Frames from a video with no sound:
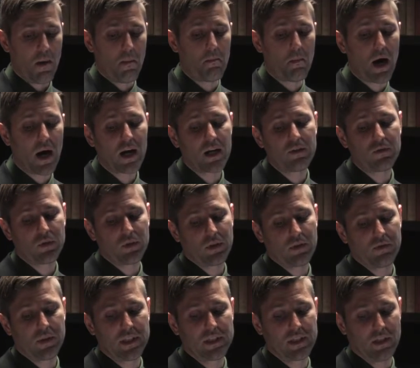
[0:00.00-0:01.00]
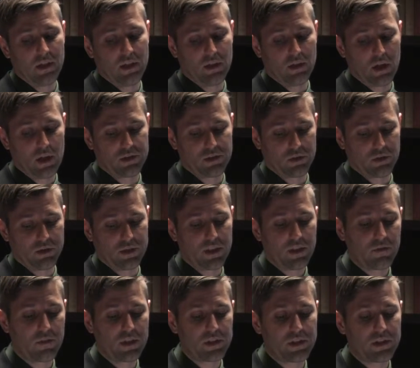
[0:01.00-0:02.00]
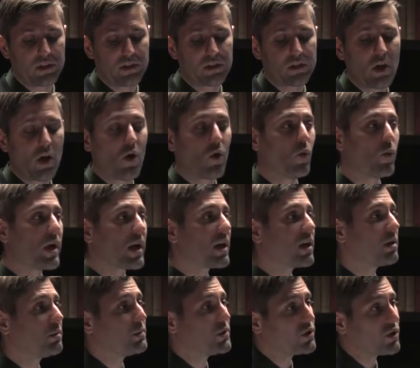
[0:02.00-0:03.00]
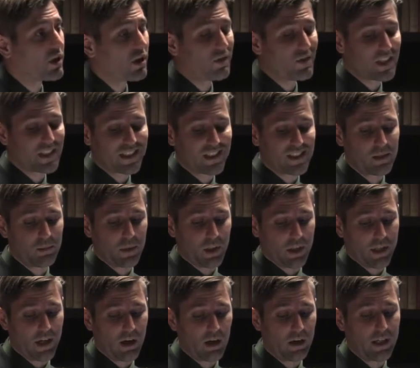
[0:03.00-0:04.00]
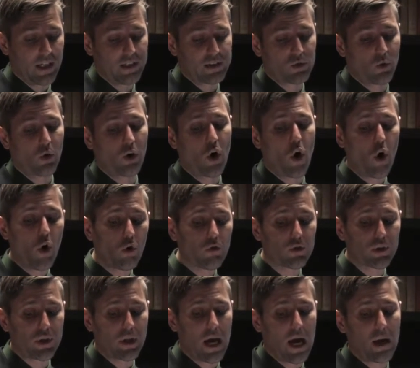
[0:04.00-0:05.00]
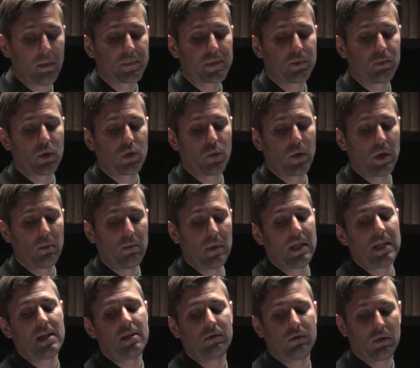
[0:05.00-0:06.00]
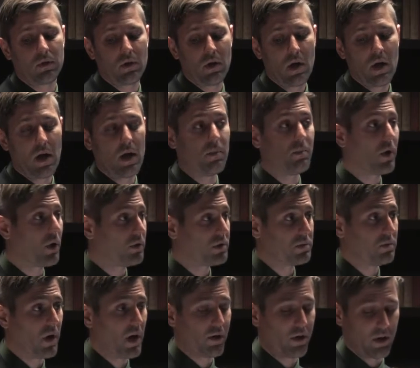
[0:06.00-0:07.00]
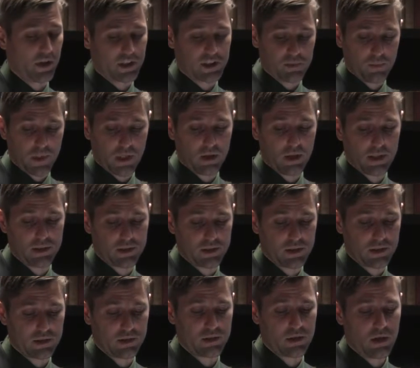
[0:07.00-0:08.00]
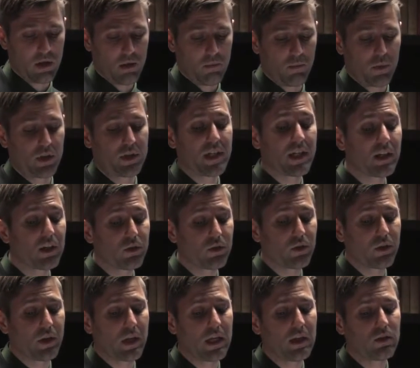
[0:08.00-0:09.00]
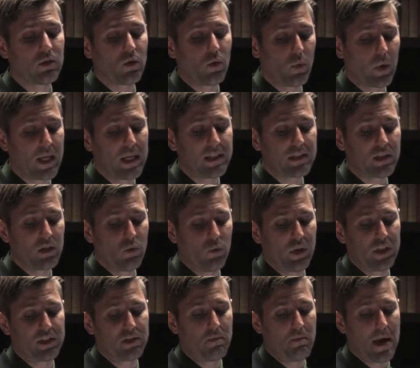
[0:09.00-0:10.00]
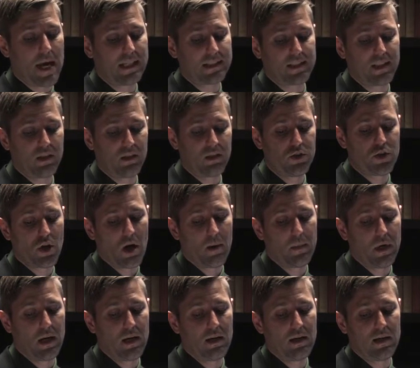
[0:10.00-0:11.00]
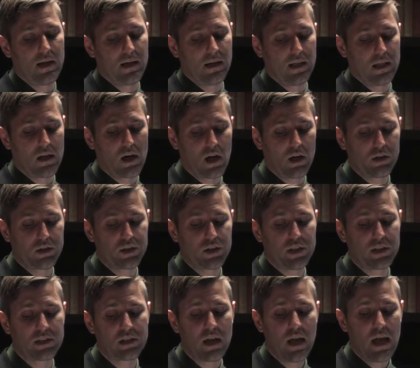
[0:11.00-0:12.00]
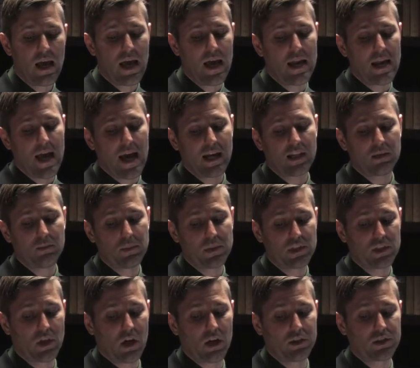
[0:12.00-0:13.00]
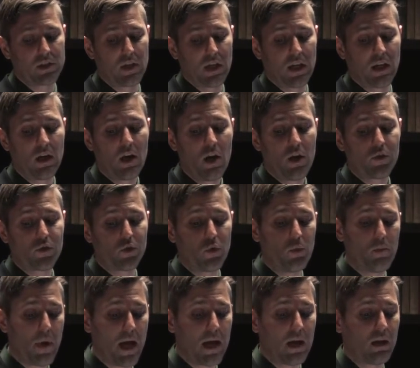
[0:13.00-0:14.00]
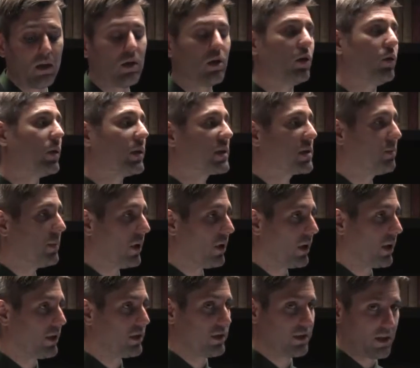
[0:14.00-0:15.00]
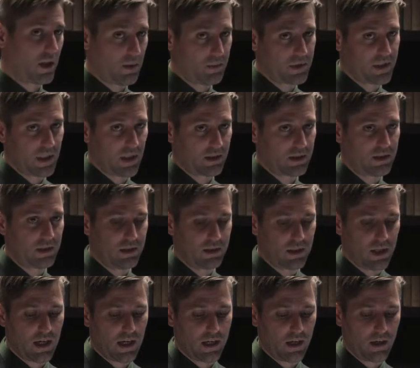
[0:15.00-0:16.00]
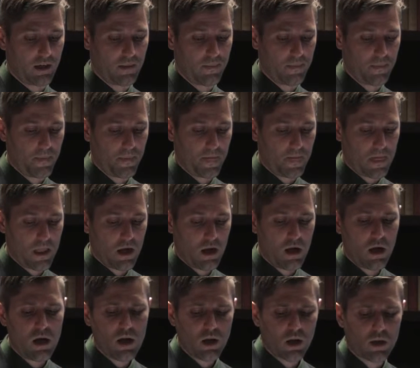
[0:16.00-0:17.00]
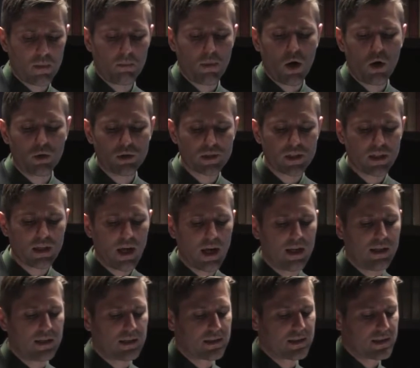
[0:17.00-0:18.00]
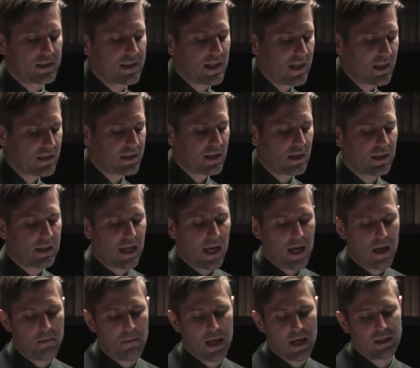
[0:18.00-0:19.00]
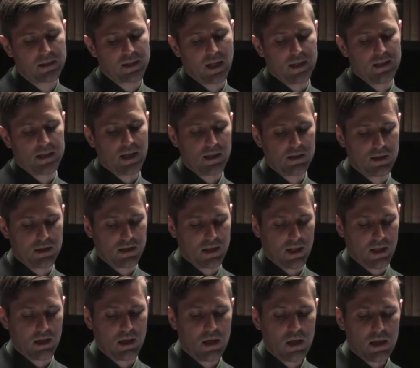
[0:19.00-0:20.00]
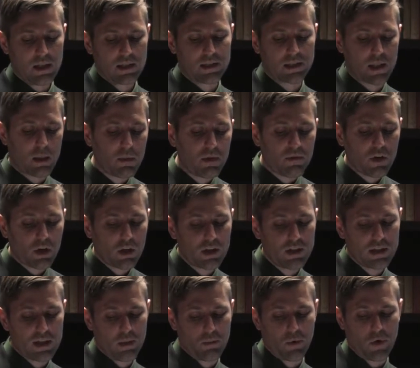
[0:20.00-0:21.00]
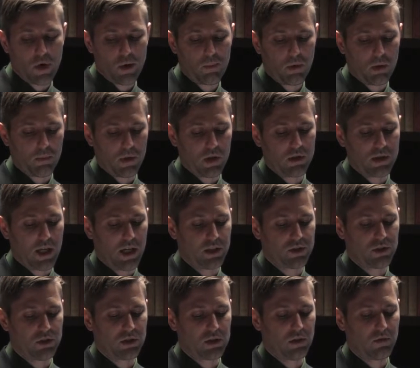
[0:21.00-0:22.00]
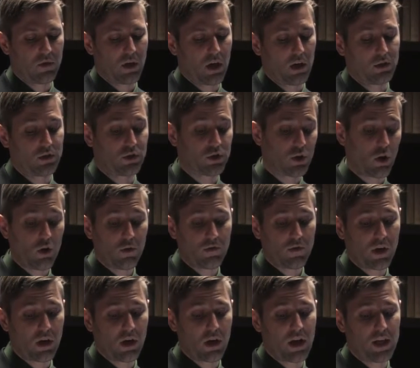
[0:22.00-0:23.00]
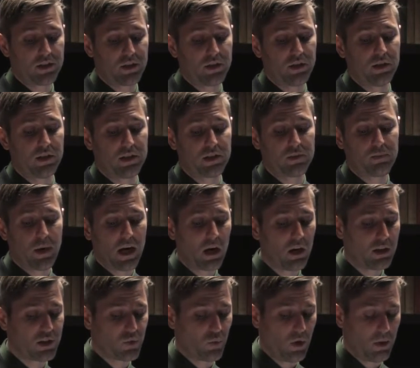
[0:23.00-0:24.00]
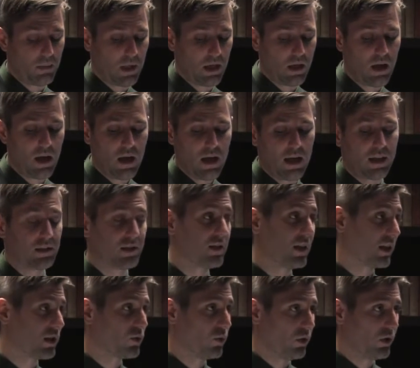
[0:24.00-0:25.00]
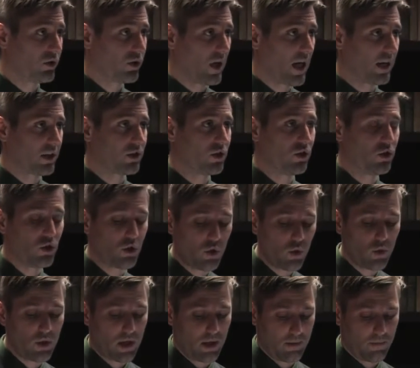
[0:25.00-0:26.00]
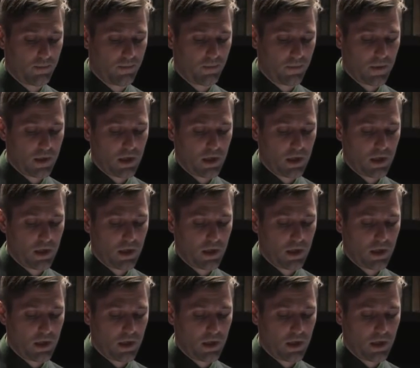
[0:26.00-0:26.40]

Mindful of these ideological differences, we can observe the similarities or overlaps between medieval and postmodern experiences, particularly the ways in which masculine-dominated ideologies enact misogyny through men who experience same-sex desire. Composing a distinct gay man's identity, some of our contemporary permutations have gone so far as to disparage women and sexual attraction to them.